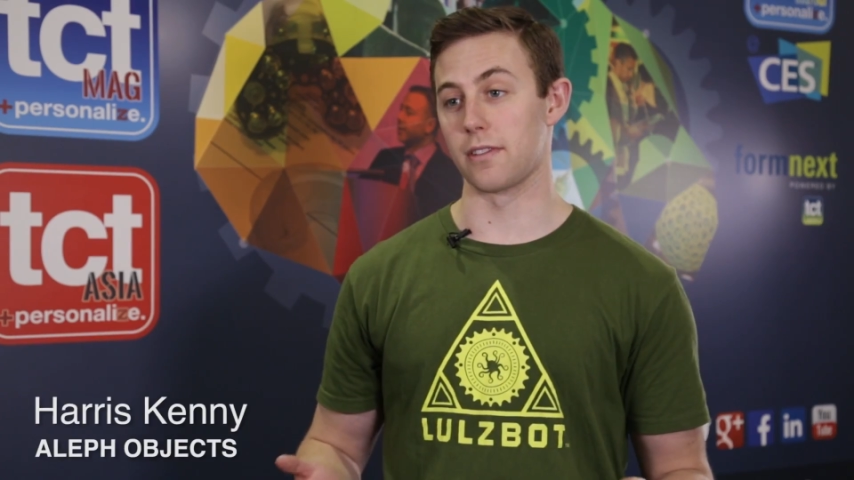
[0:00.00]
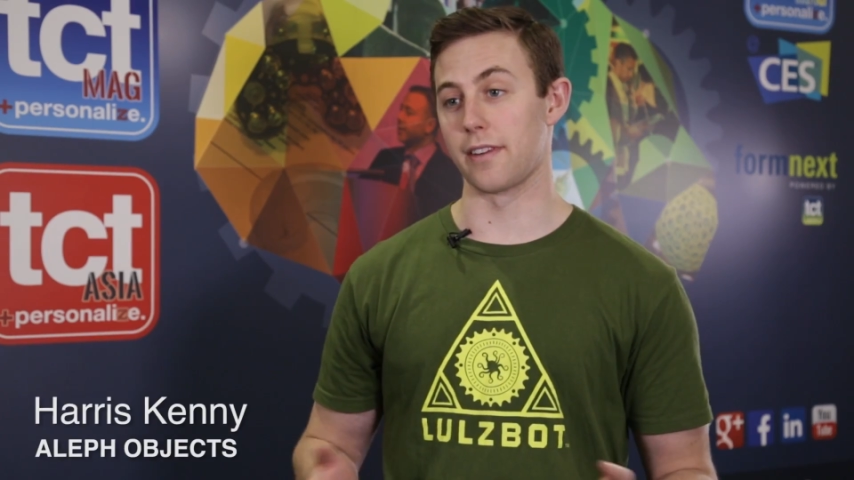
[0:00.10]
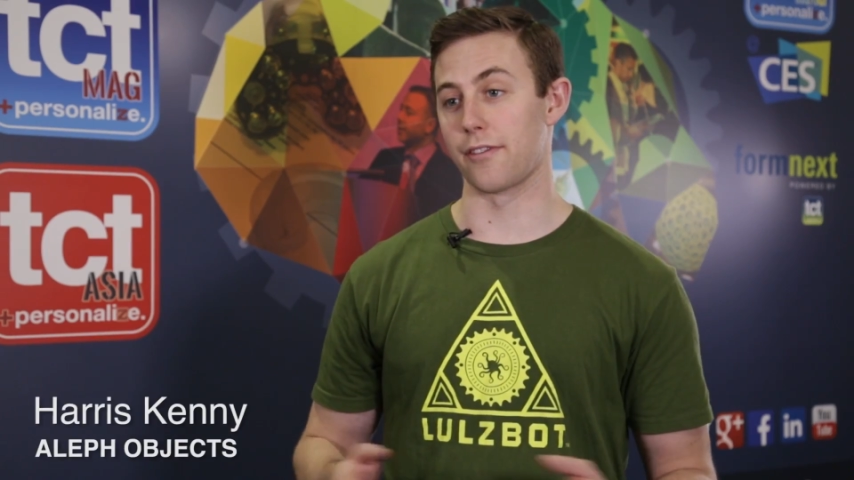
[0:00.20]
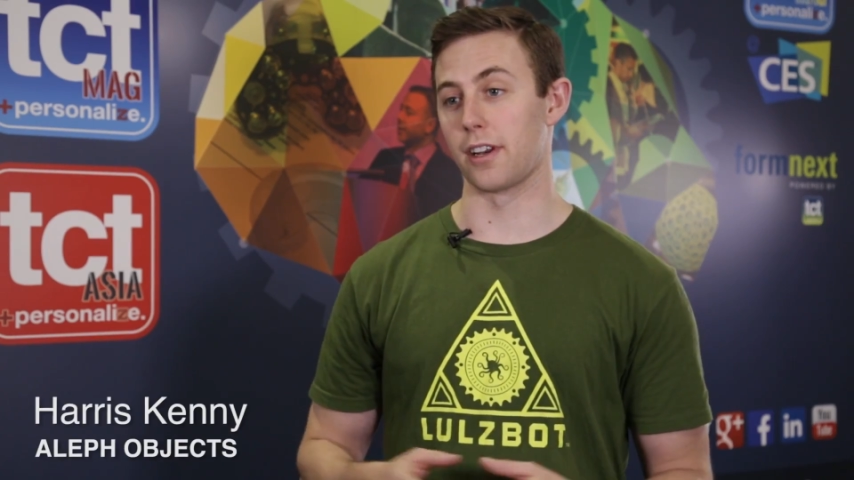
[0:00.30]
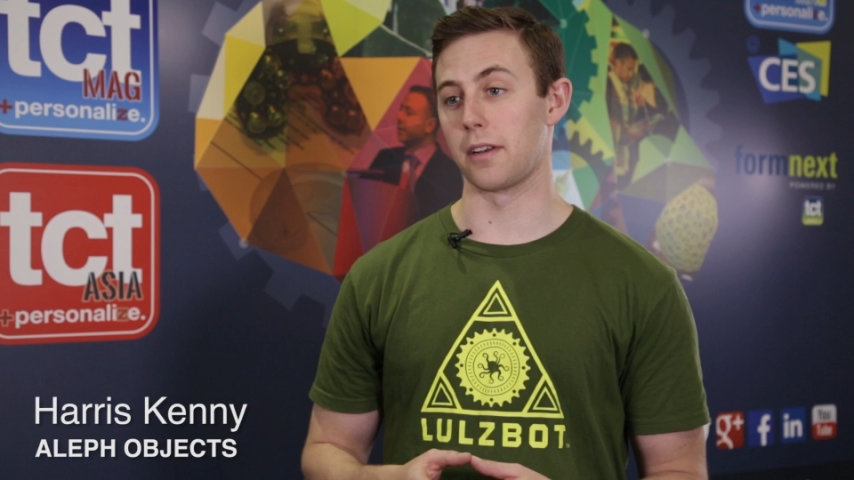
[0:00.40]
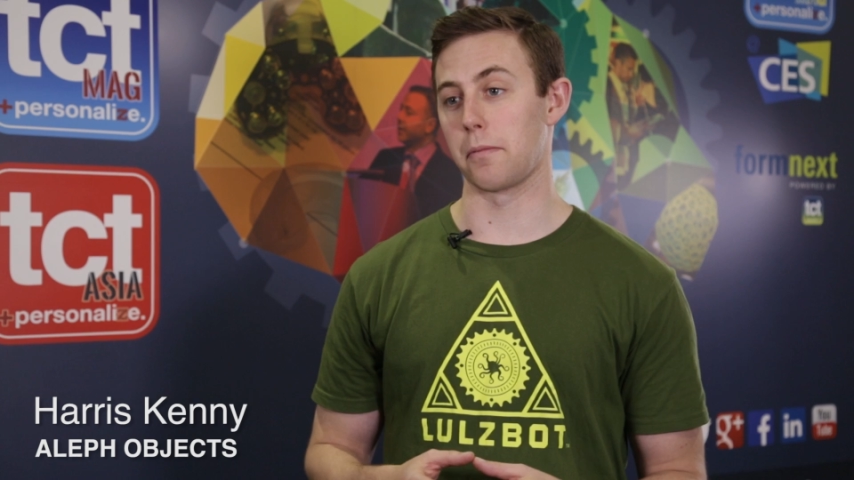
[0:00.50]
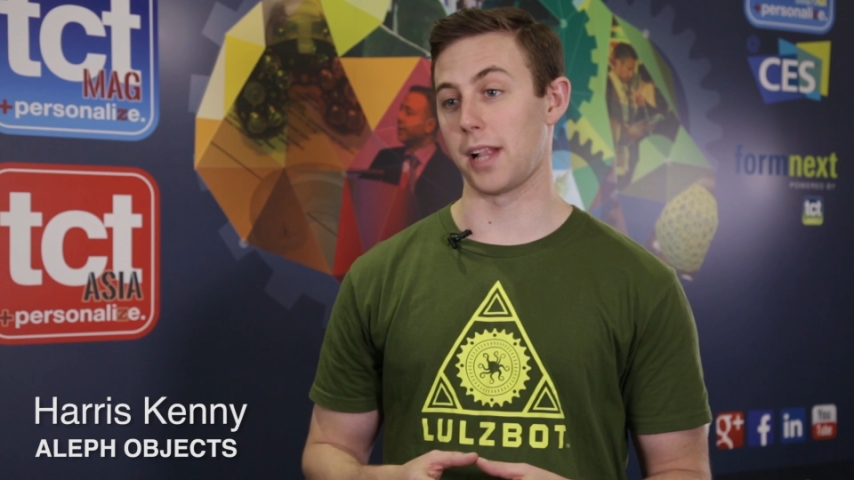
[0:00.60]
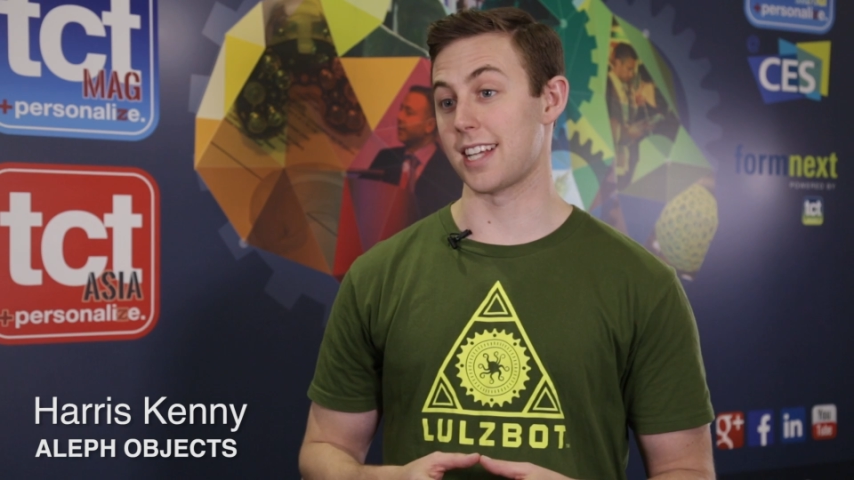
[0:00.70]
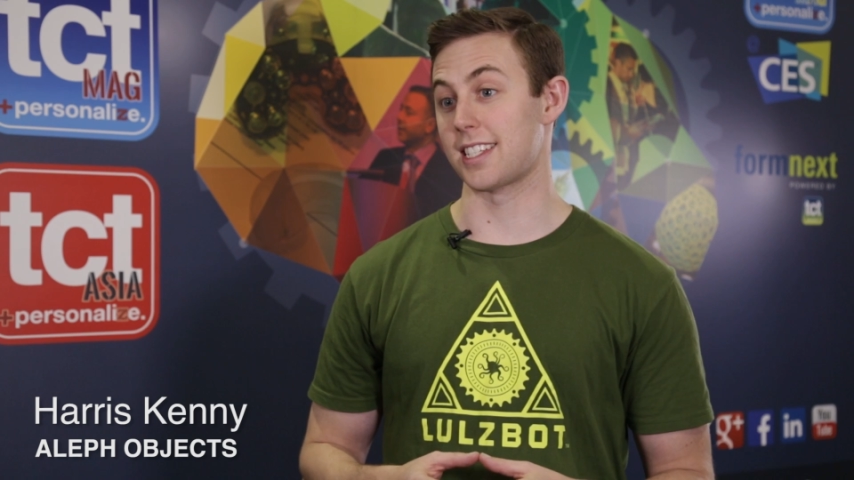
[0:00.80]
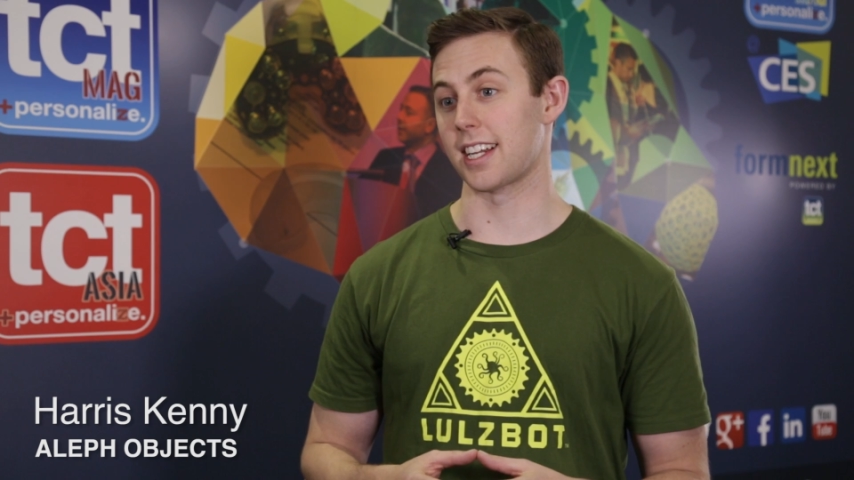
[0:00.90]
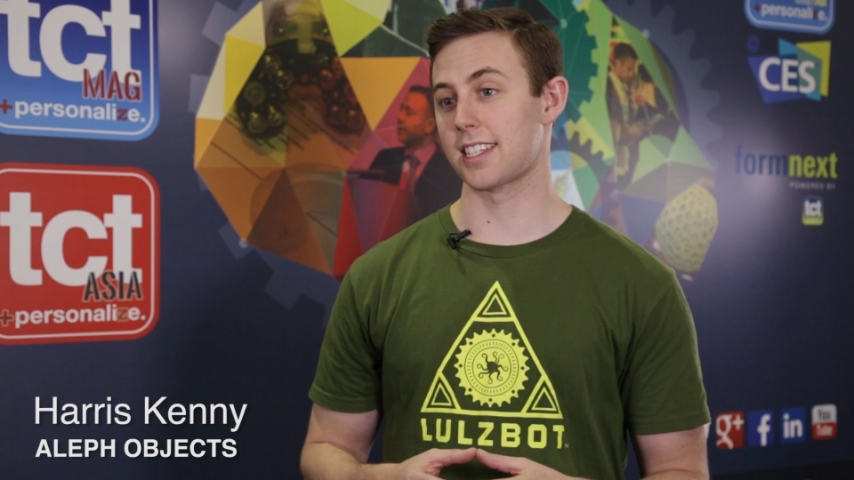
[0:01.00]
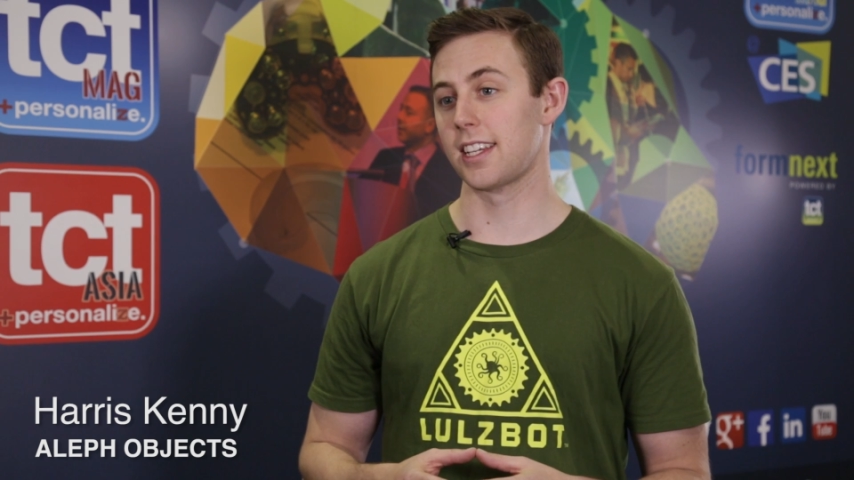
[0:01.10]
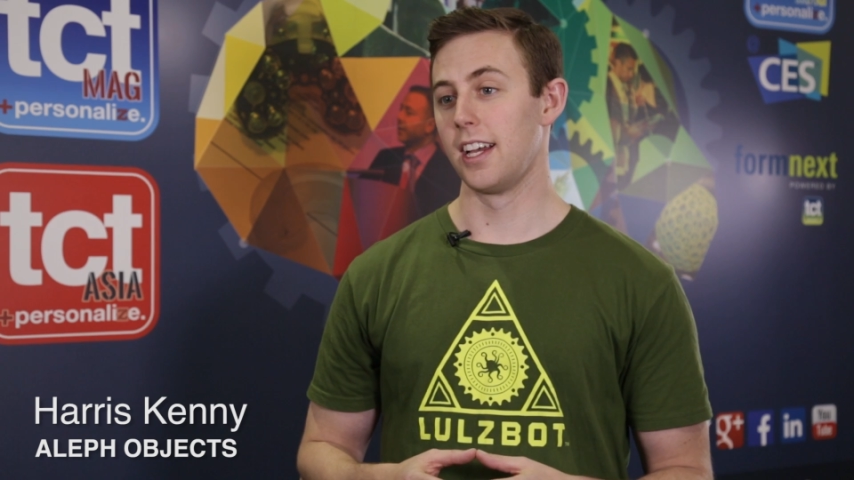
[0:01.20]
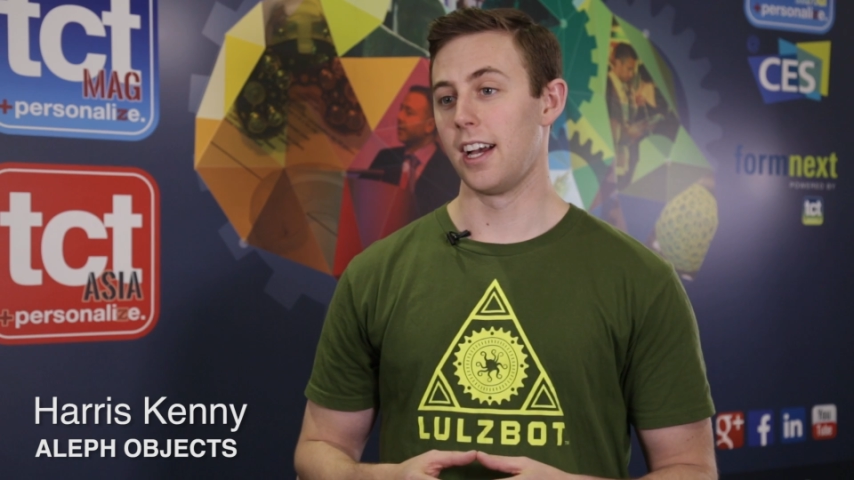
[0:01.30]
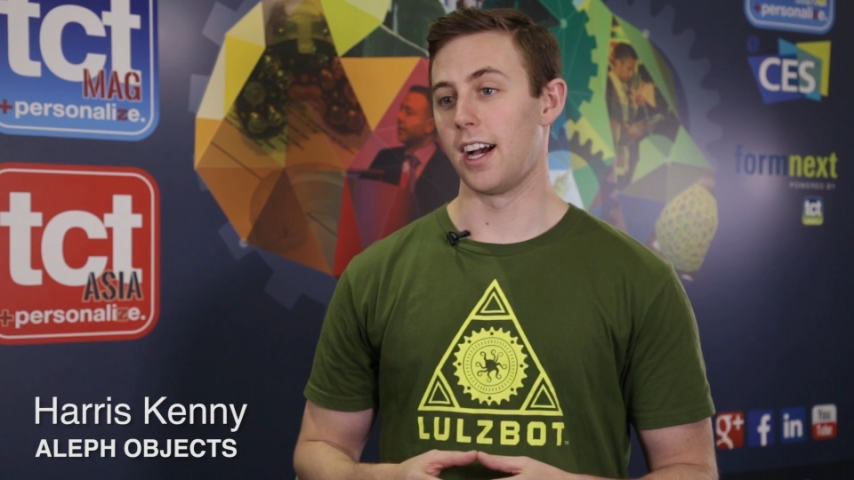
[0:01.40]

of different plastics,